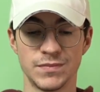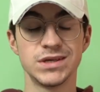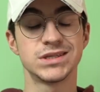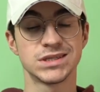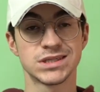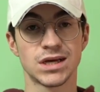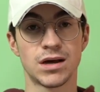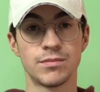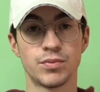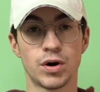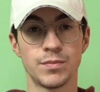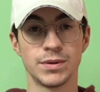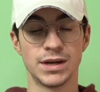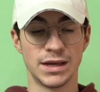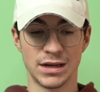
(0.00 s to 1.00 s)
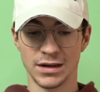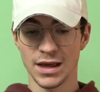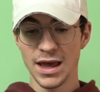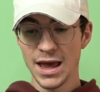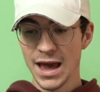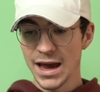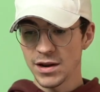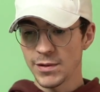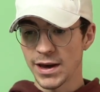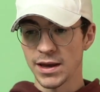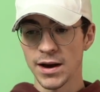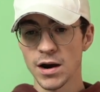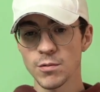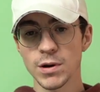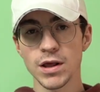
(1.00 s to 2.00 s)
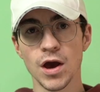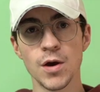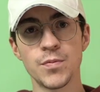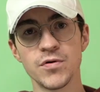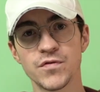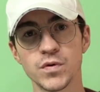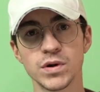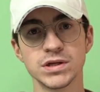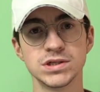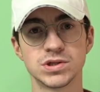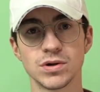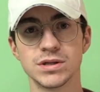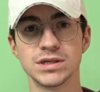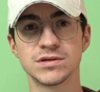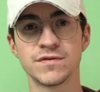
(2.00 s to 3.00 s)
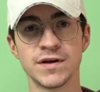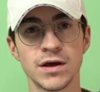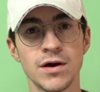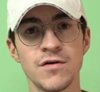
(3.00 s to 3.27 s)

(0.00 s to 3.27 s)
It's just unpopulated. Anyway, I really hope you've all enjoyed this video.